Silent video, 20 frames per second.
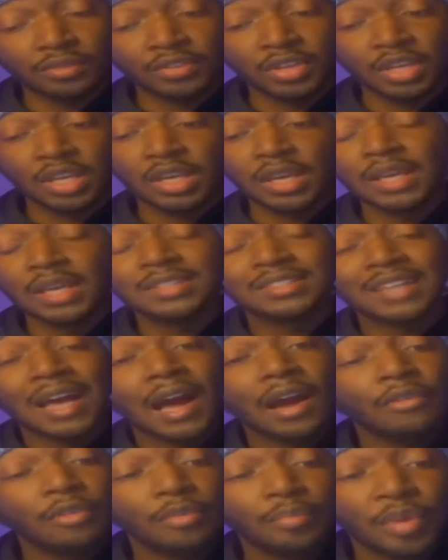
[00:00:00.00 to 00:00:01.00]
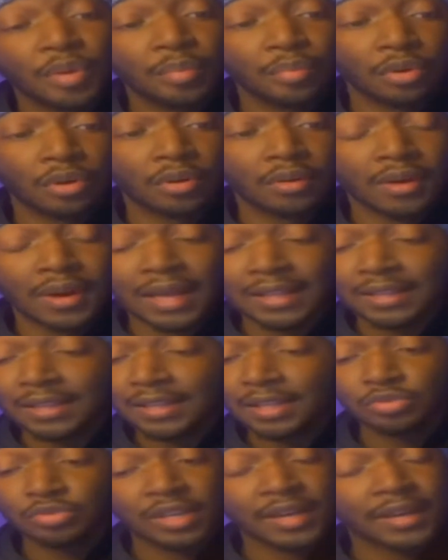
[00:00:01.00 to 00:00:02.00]
is I remember, I think it
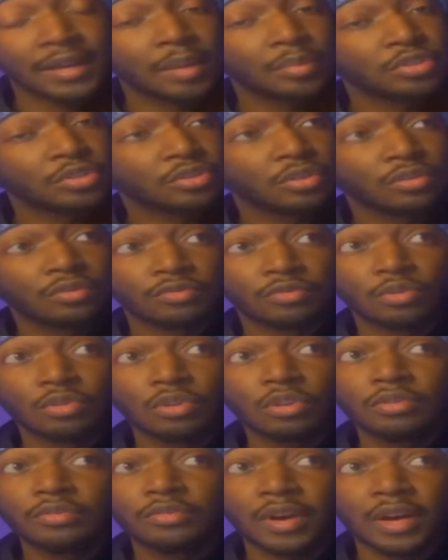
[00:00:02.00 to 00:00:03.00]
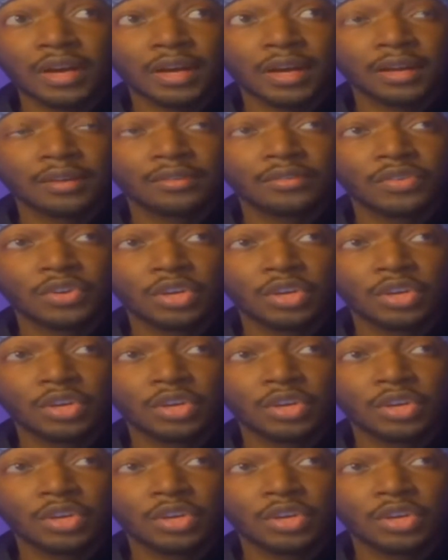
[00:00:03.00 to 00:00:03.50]
was like episode 4 or 5,